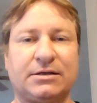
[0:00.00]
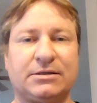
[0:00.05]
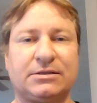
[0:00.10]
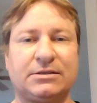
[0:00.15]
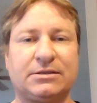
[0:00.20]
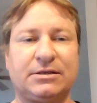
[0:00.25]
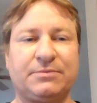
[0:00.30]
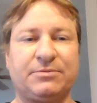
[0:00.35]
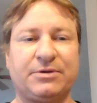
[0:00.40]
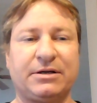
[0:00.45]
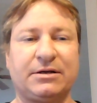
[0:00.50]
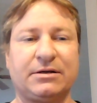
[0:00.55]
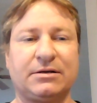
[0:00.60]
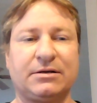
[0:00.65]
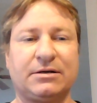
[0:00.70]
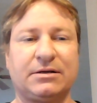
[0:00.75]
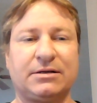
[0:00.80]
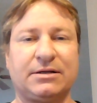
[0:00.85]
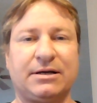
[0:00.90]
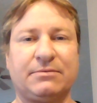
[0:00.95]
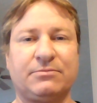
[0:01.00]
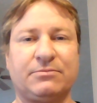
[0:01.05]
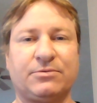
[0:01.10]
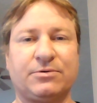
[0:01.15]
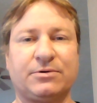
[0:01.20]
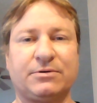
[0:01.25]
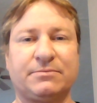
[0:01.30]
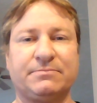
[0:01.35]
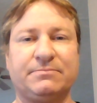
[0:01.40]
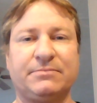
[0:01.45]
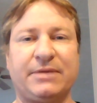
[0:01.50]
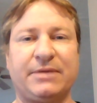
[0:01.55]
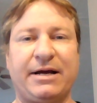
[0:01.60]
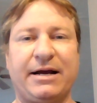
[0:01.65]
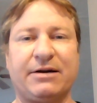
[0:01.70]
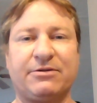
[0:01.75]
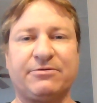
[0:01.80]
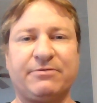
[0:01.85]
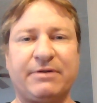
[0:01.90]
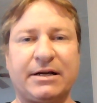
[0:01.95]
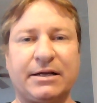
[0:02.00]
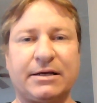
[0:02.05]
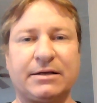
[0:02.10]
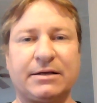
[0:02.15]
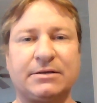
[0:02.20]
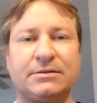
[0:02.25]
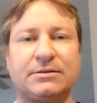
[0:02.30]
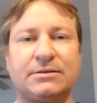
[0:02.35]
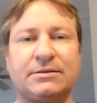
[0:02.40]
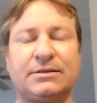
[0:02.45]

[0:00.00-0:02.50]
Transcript: something a lot more aggravating.